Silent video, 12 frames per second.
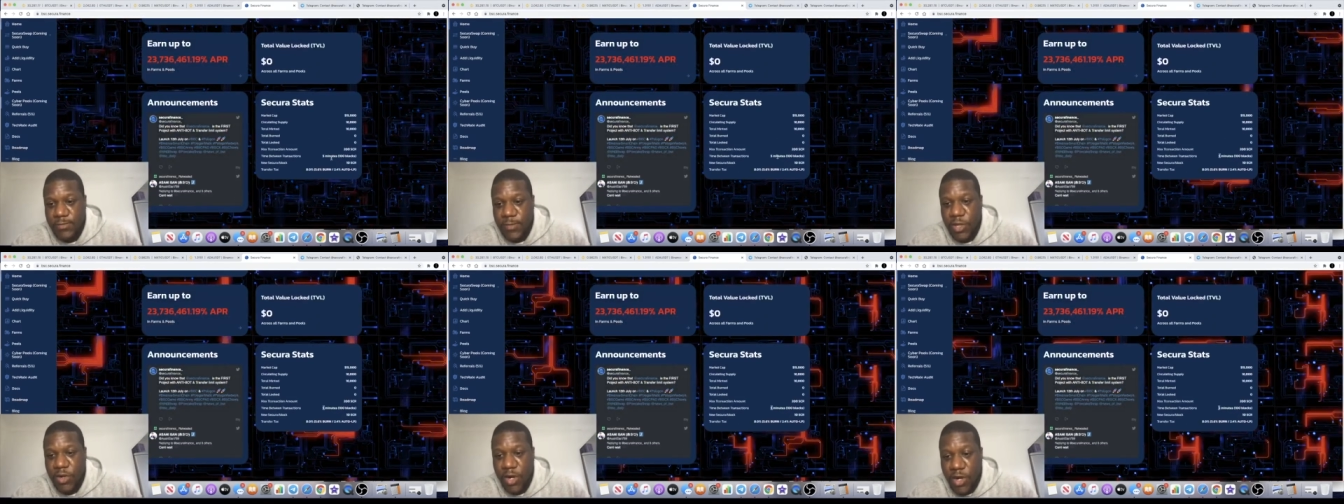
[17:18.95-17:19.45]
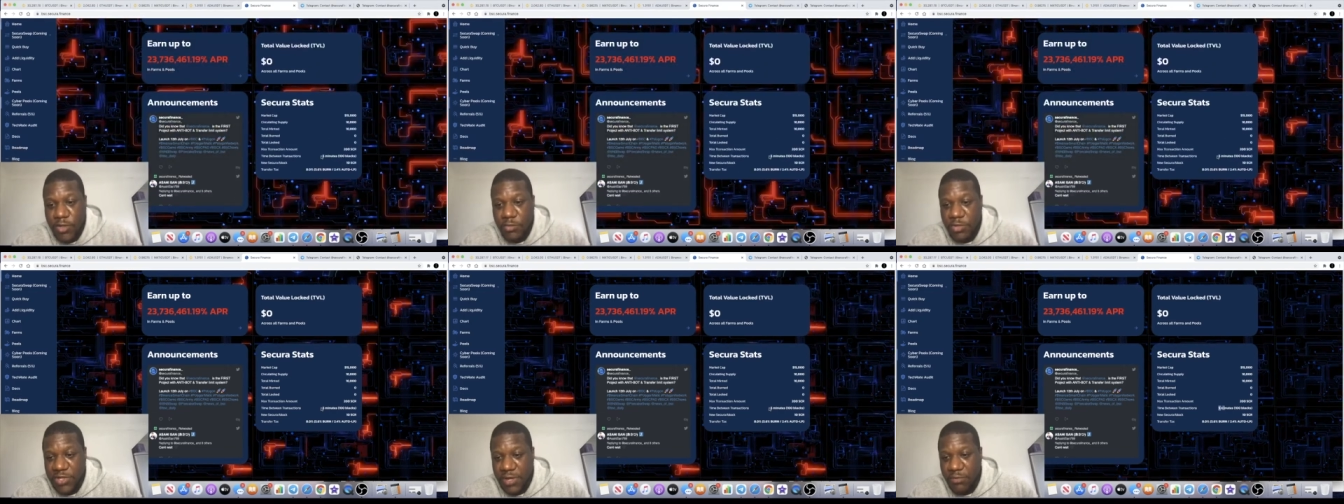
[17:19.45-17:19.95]
you know,
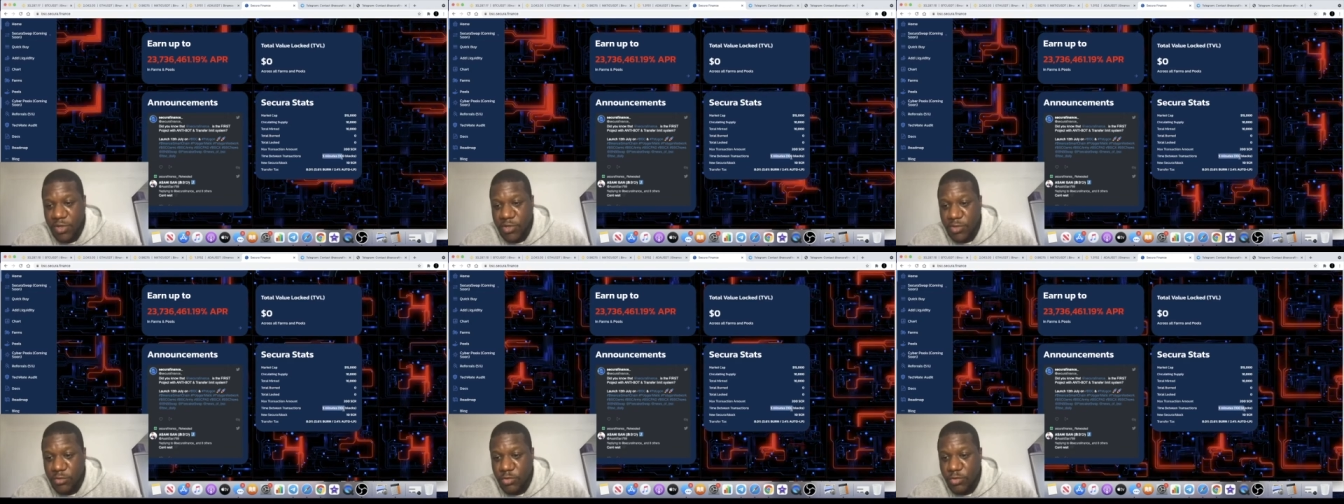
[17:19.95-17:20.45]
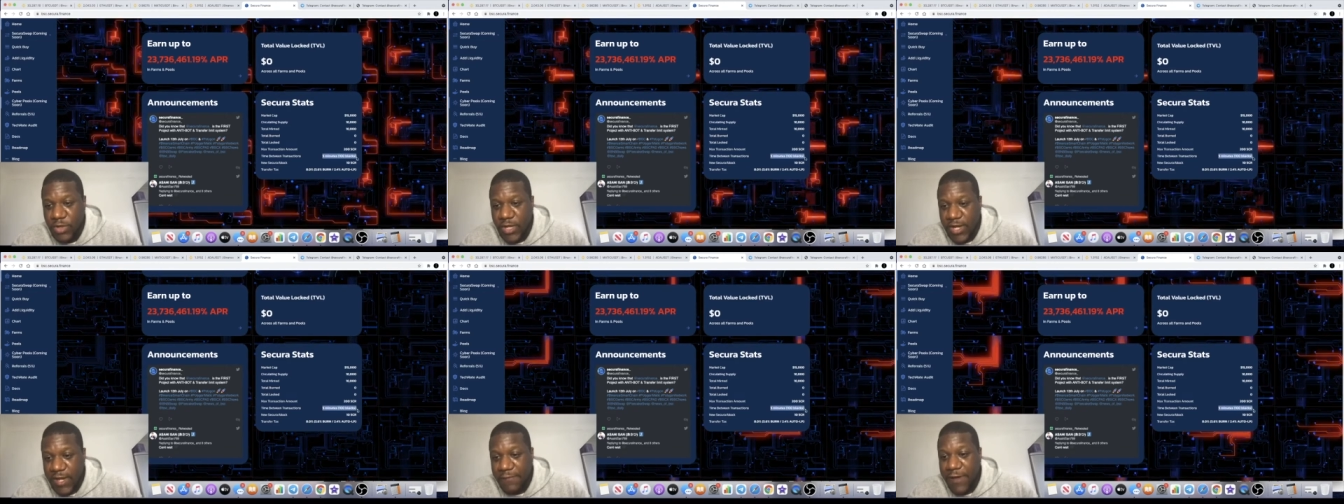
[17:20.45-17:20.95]
100% possible
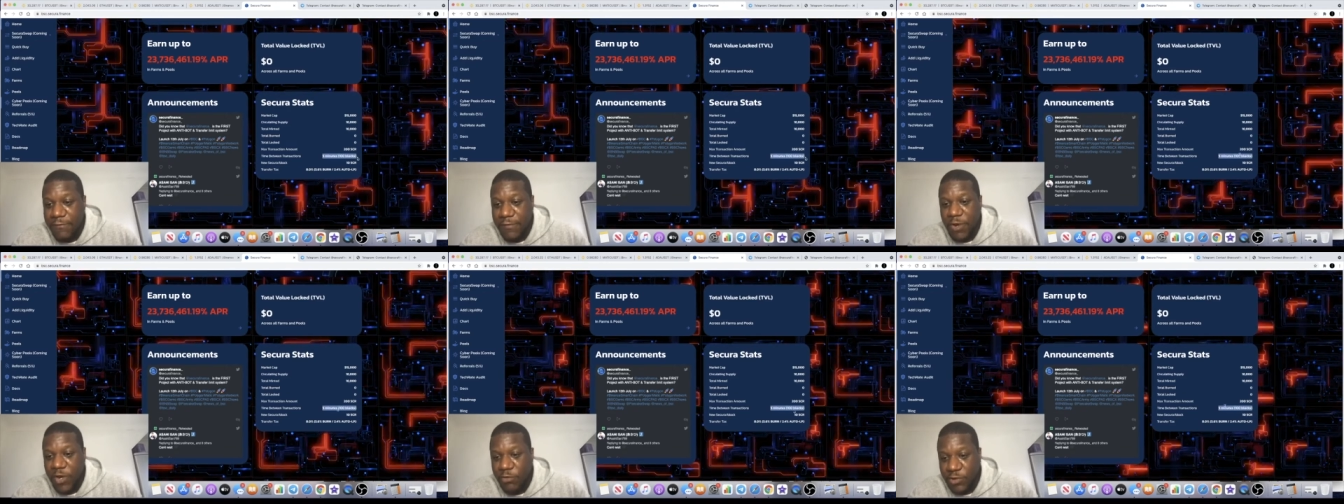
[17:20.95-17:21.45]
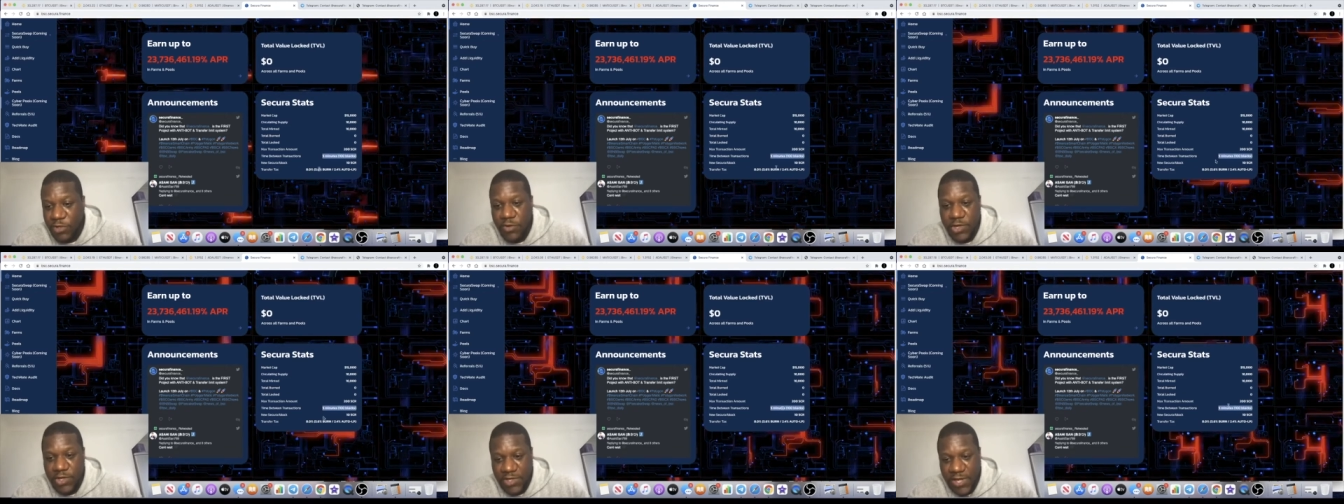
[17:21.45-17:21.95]
if everybody was
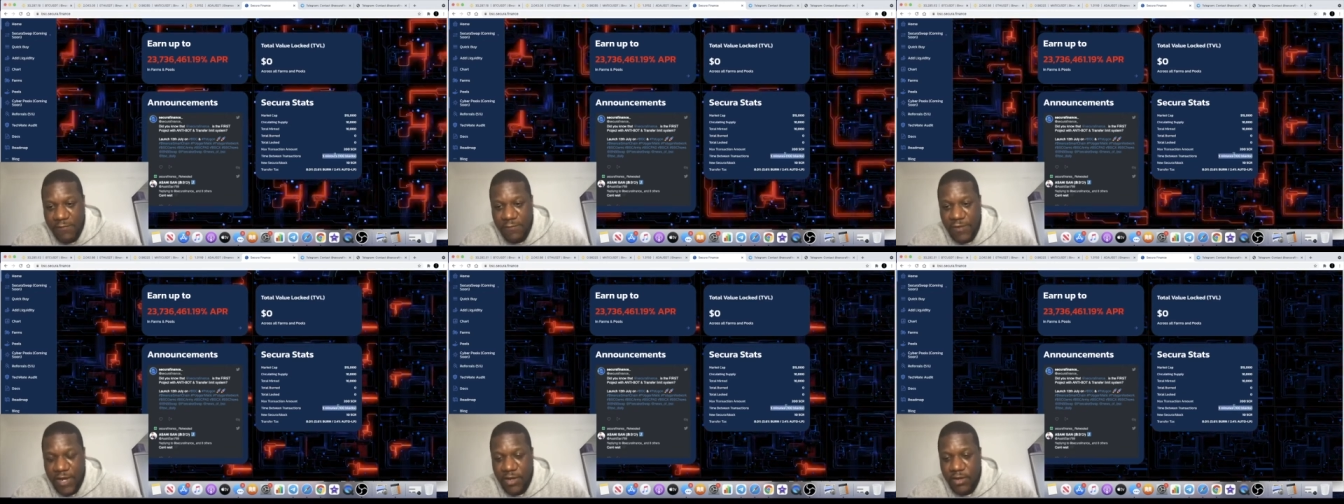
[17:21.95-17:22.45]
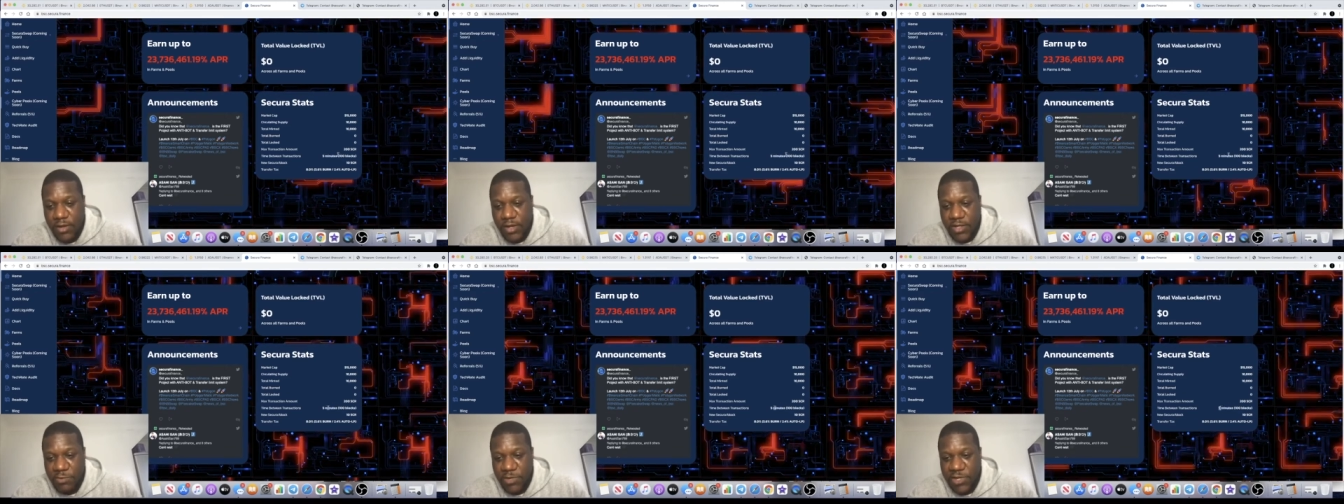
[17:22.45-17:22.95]
doing the same thing,
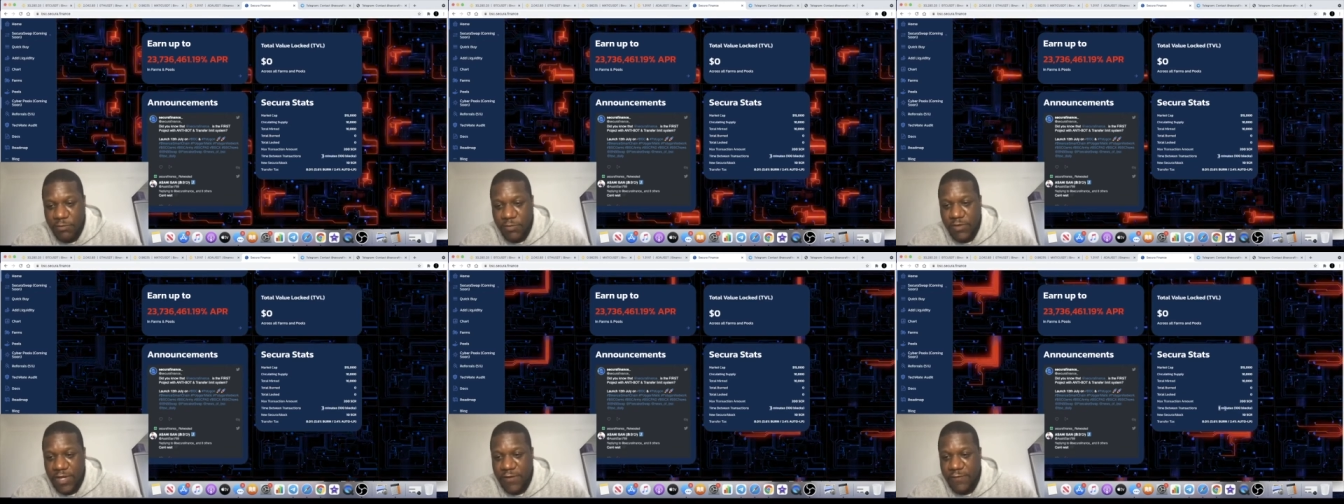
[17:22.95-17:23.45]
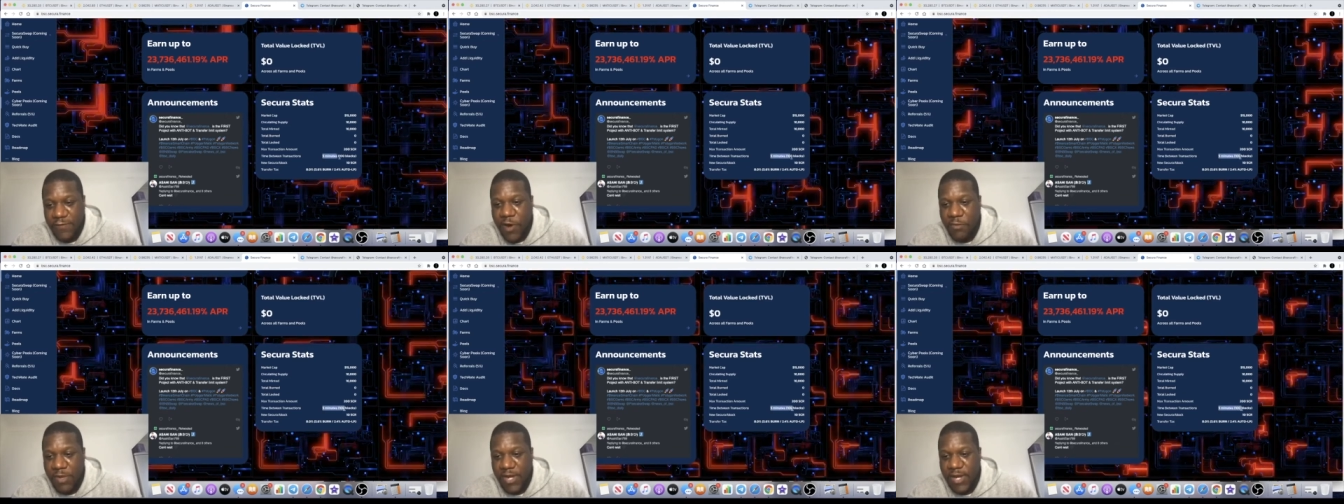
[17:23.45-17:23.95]
especially with these
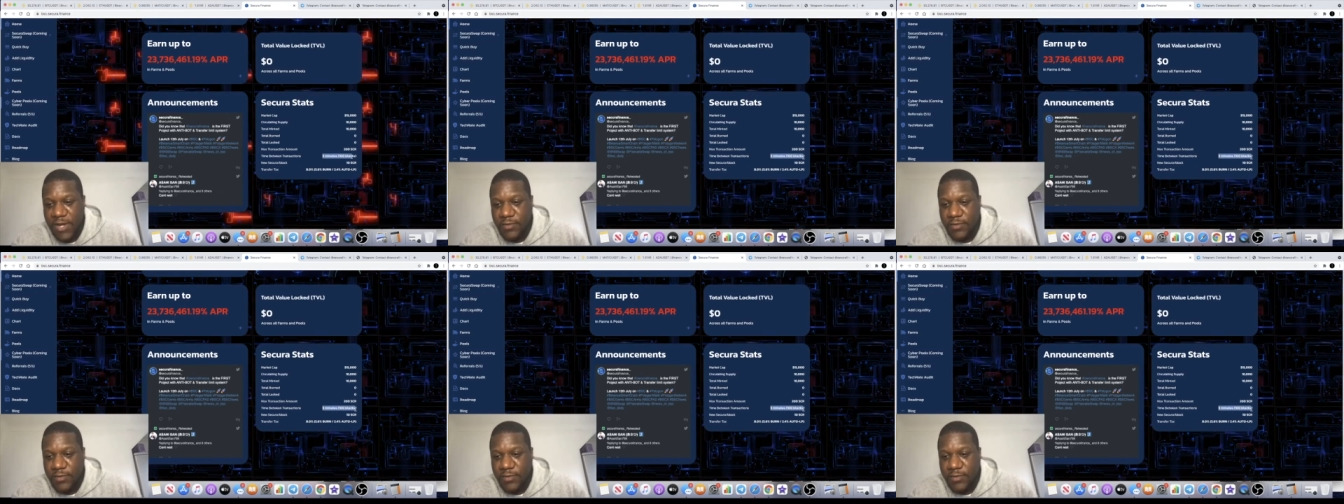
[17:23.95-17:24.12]
five minute